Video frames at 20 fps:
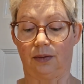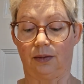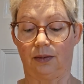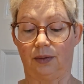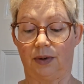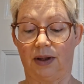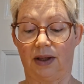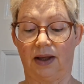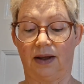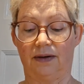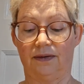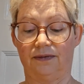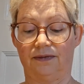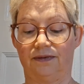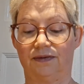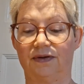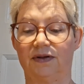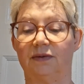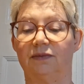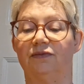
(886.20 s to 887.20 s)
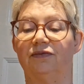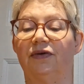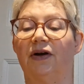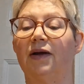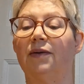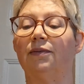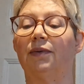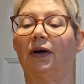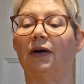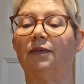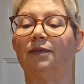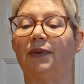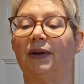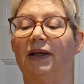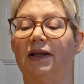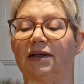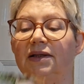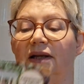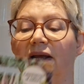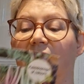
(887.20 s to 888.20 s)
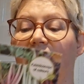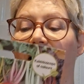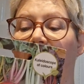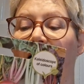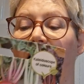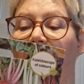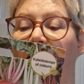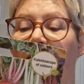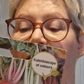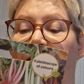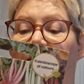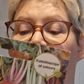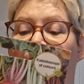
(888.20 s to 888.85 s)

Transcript: We have some rainbow beet here.